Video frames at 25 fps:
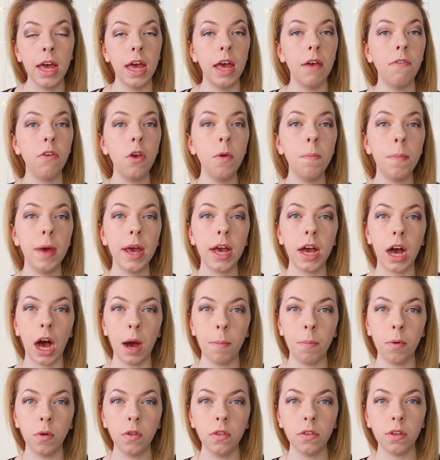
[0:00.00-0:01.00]
If you pick
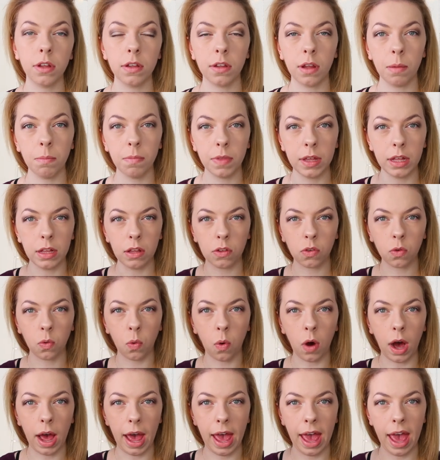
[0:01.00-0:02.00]
up on something that's
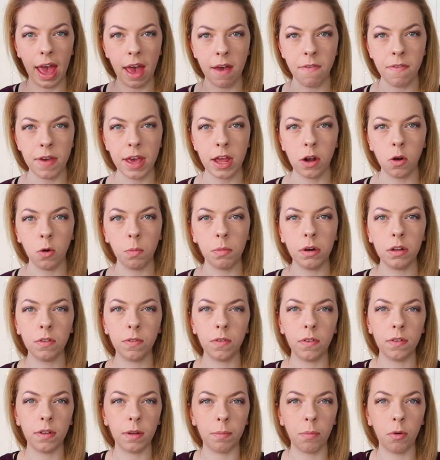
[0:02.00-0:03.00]
quite heavy and almost
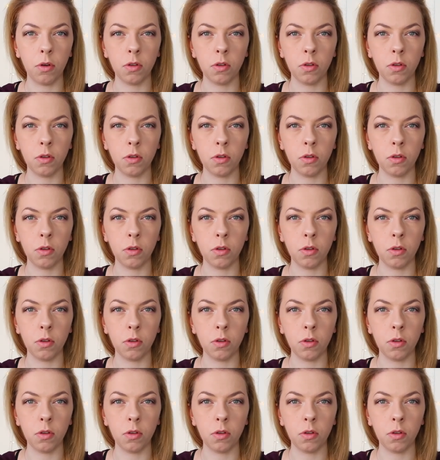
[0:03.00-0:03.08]
feels